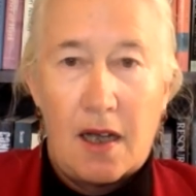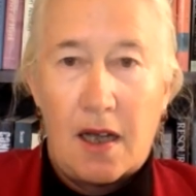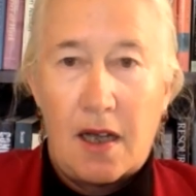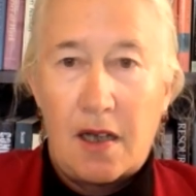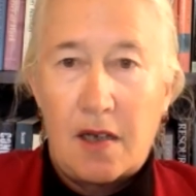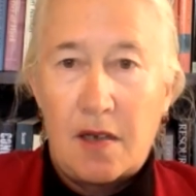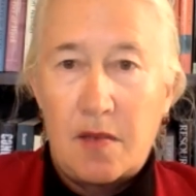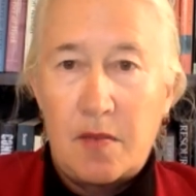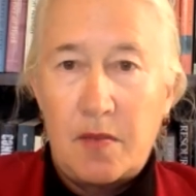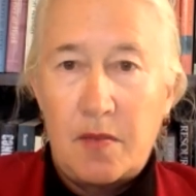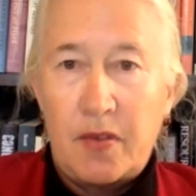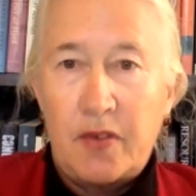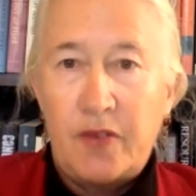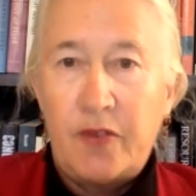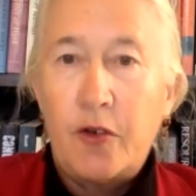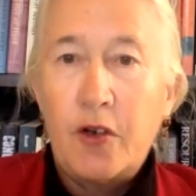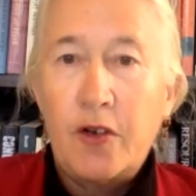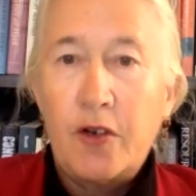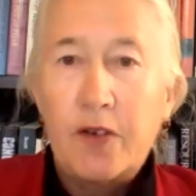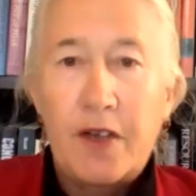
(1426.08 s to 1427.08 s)
Um,
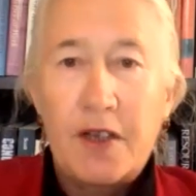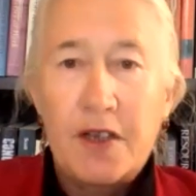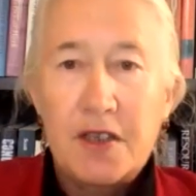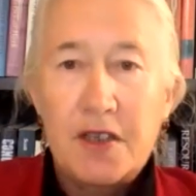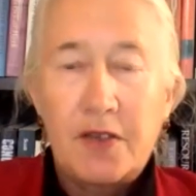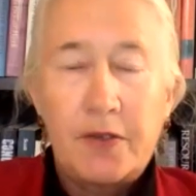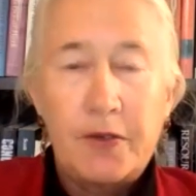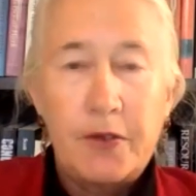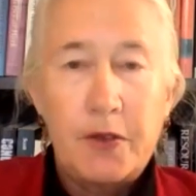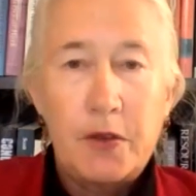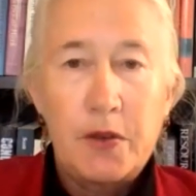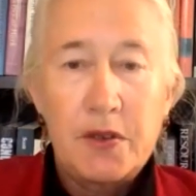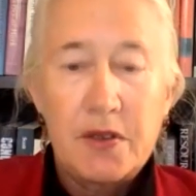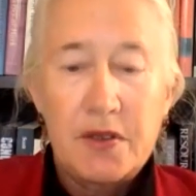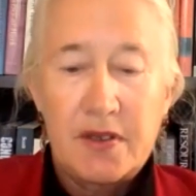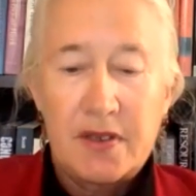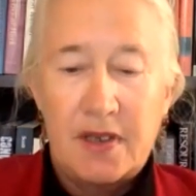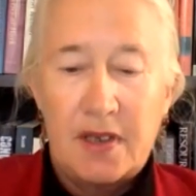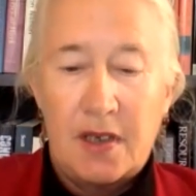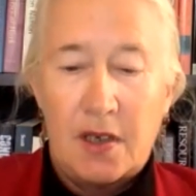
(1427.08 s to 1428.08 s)
before fossil
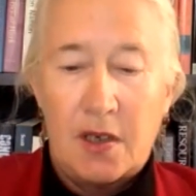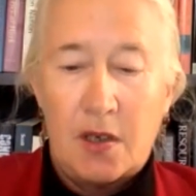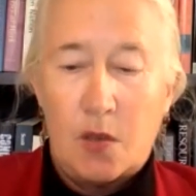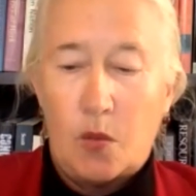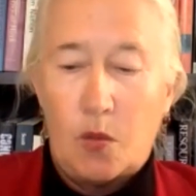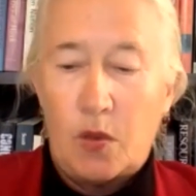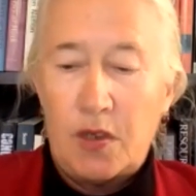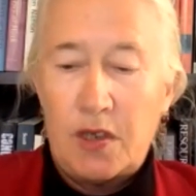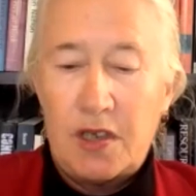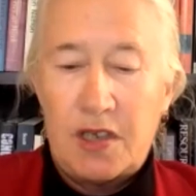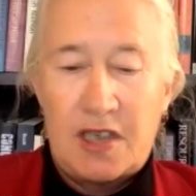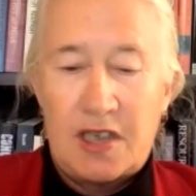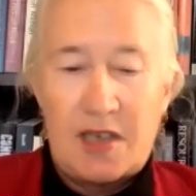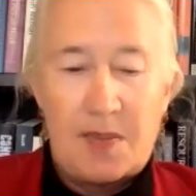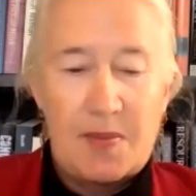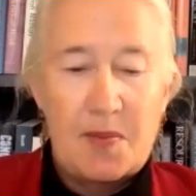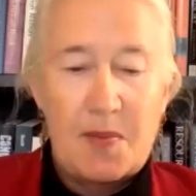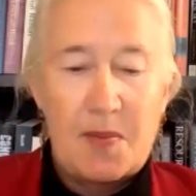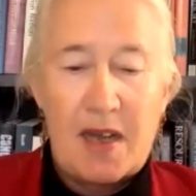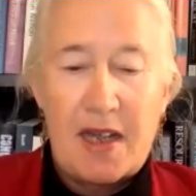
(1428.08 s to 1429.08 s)
fuels, wooden
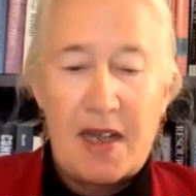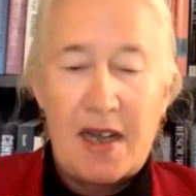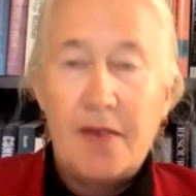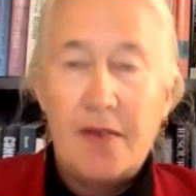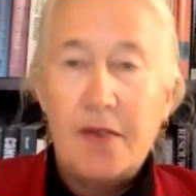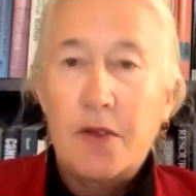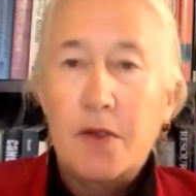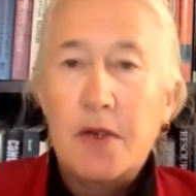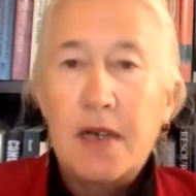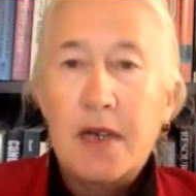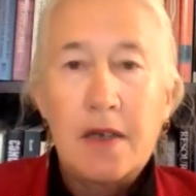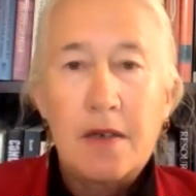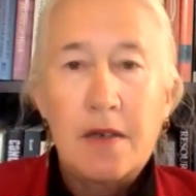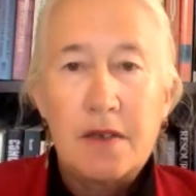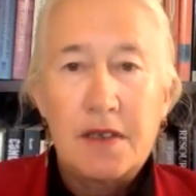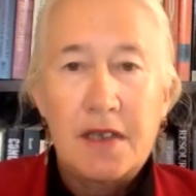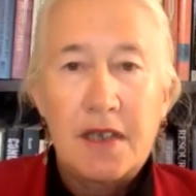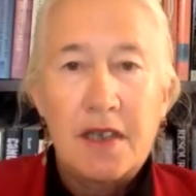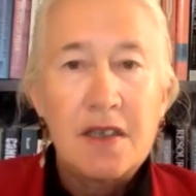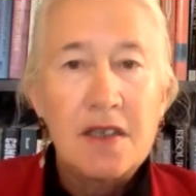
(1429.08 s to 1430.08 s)
ships might have three
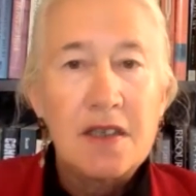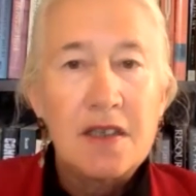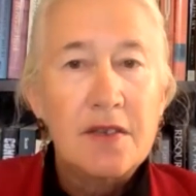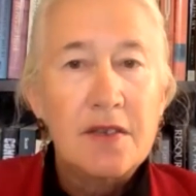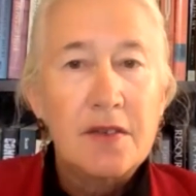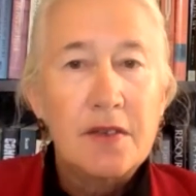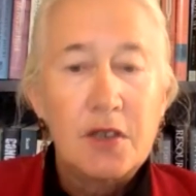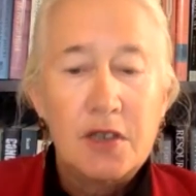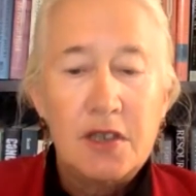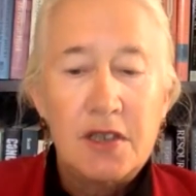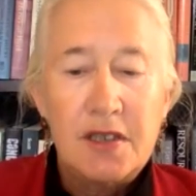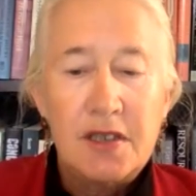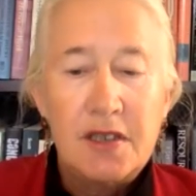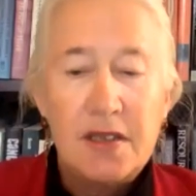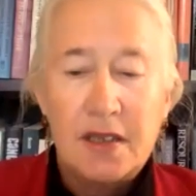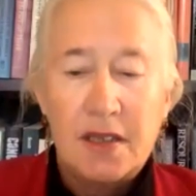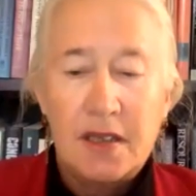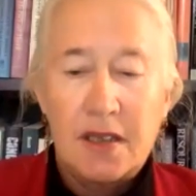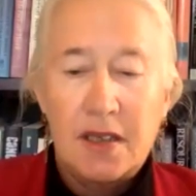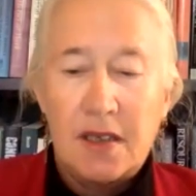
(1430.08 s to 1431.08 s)
hundred tons of goods.
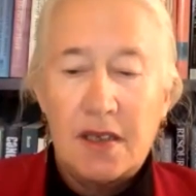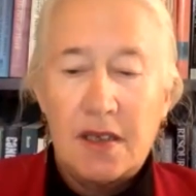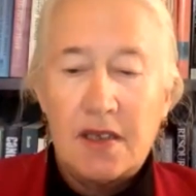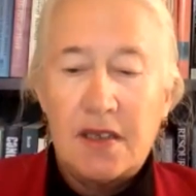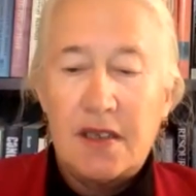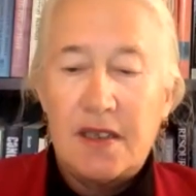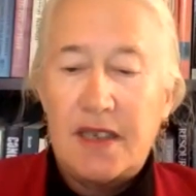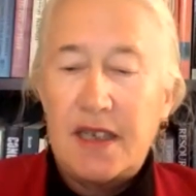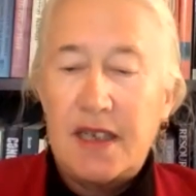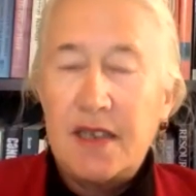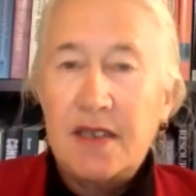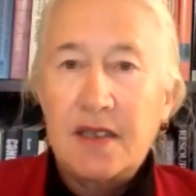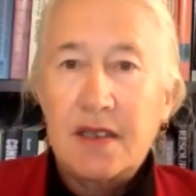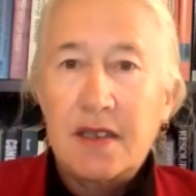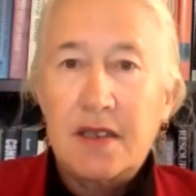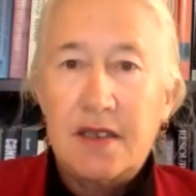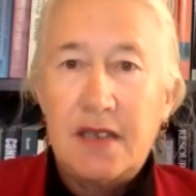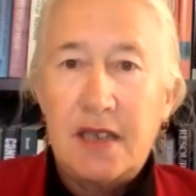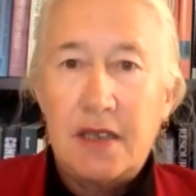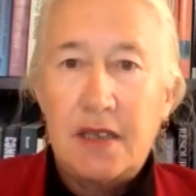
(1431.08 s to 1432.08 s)
Today's
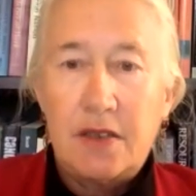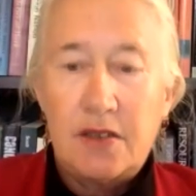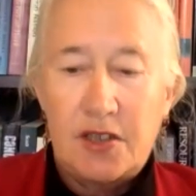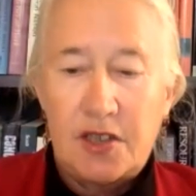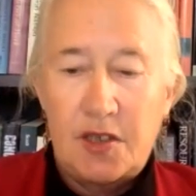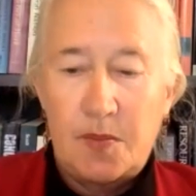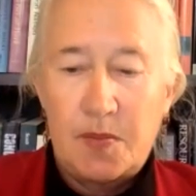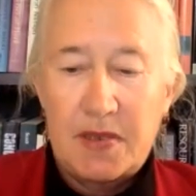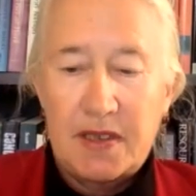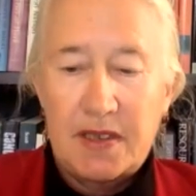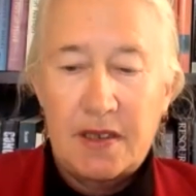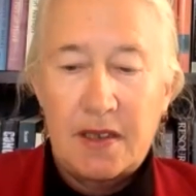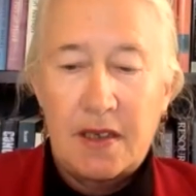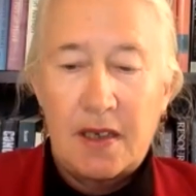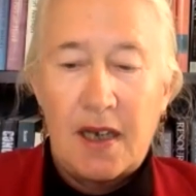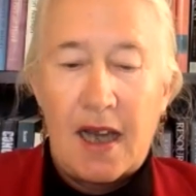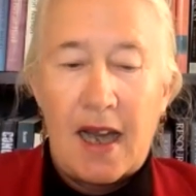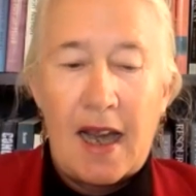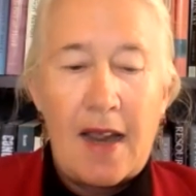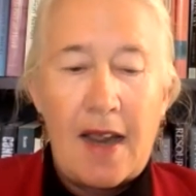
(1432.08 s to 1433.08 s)
container ships,
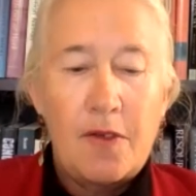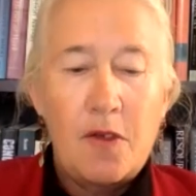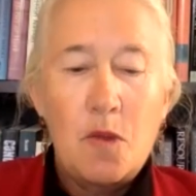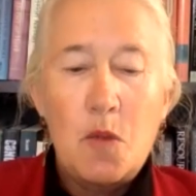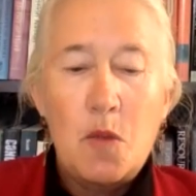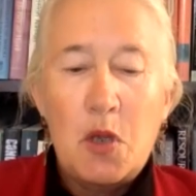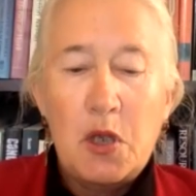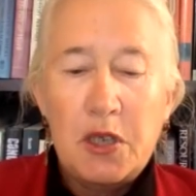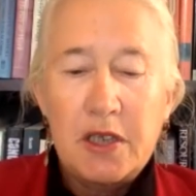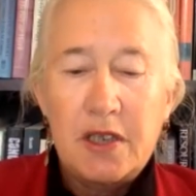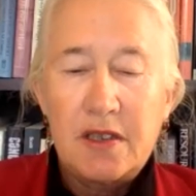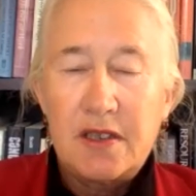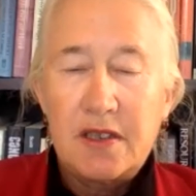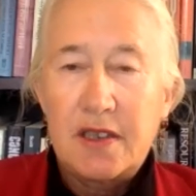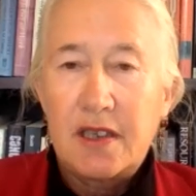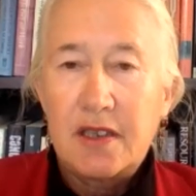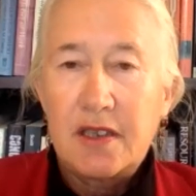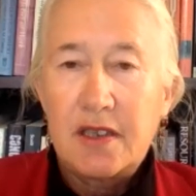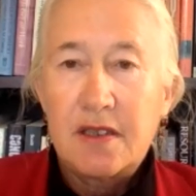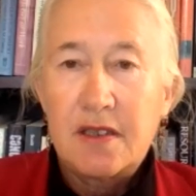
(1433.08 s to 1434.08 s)
half a million
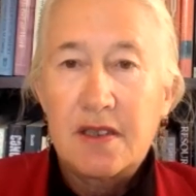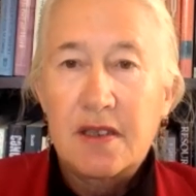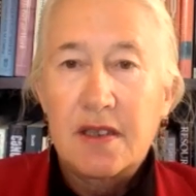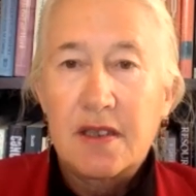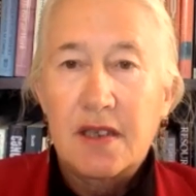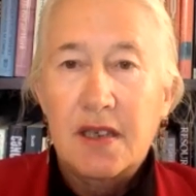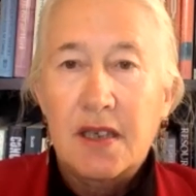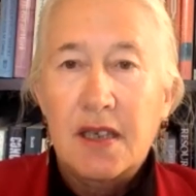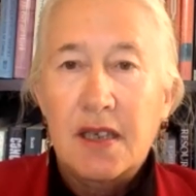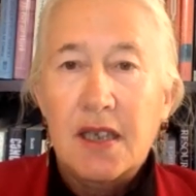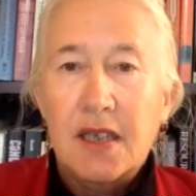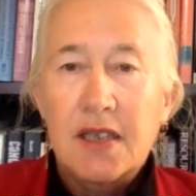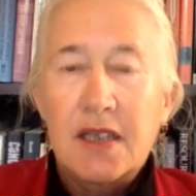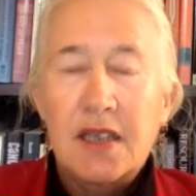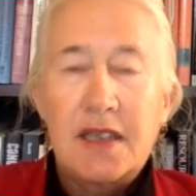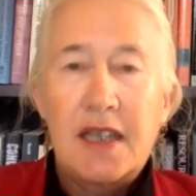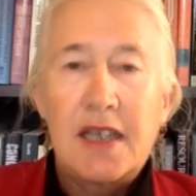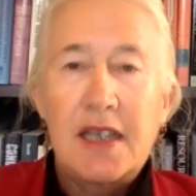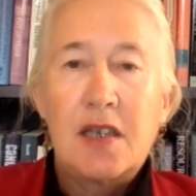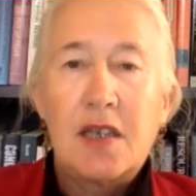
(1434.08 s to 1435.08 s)
tons,
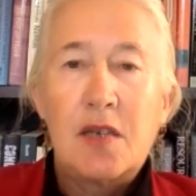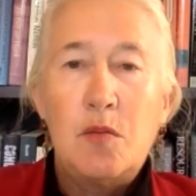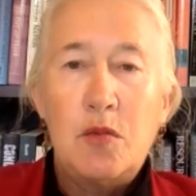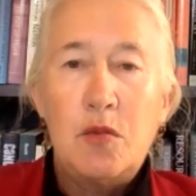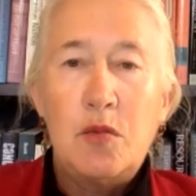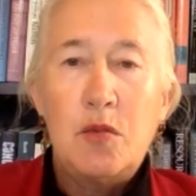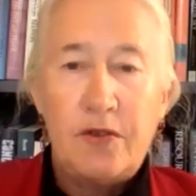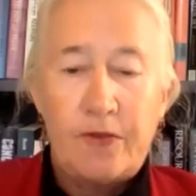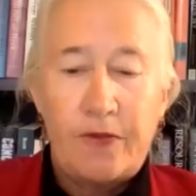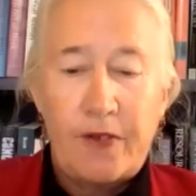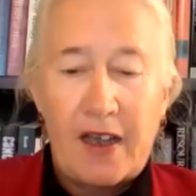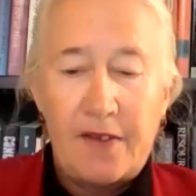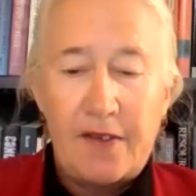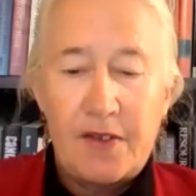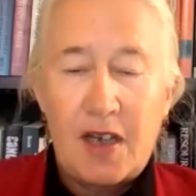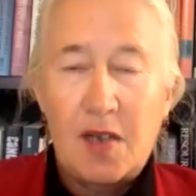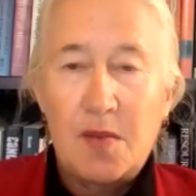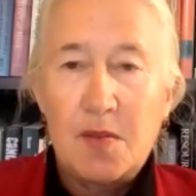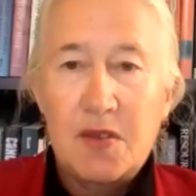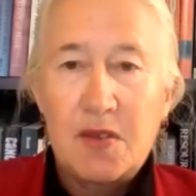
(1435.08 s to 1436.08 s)
that they can move five
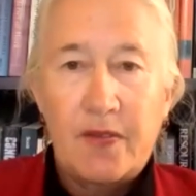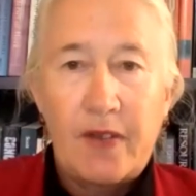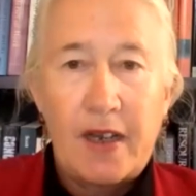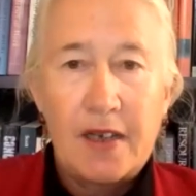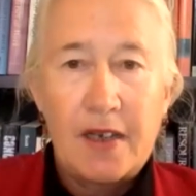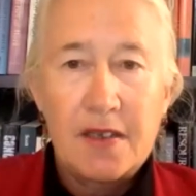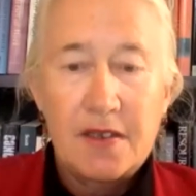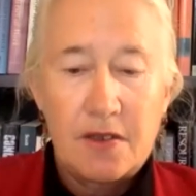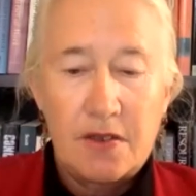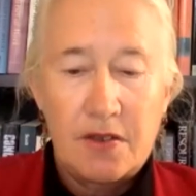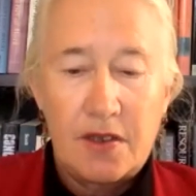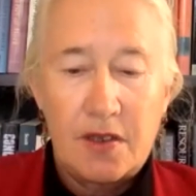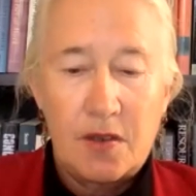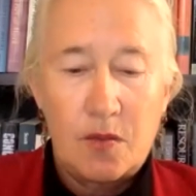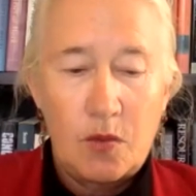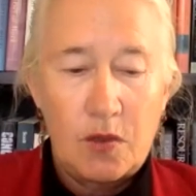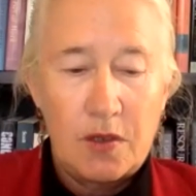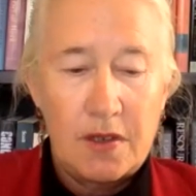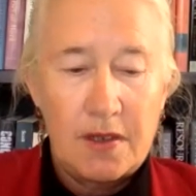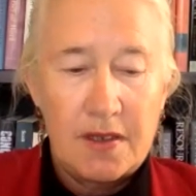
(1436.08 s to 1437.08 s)
times faster than
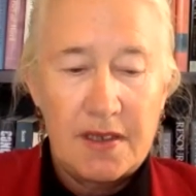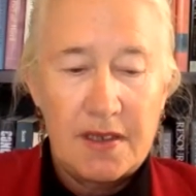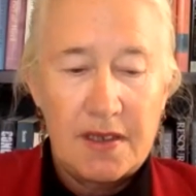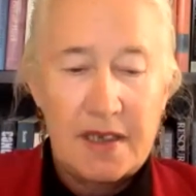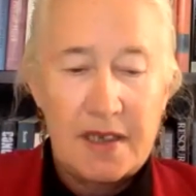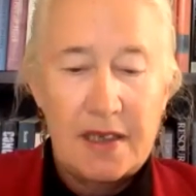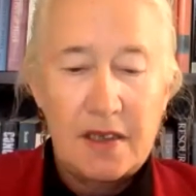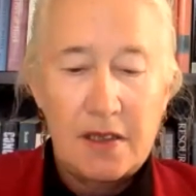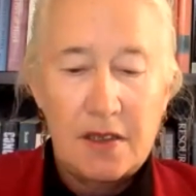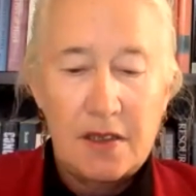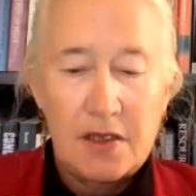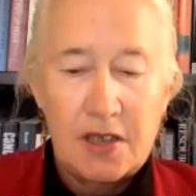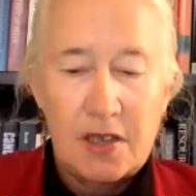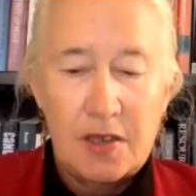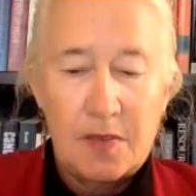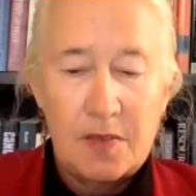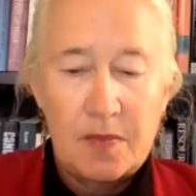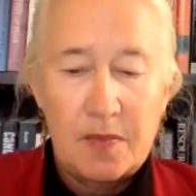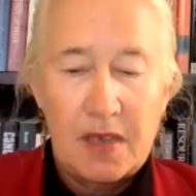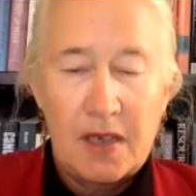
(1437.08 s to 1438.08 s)
wooden sailing
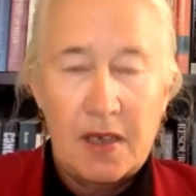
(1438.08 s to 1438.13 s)
ship.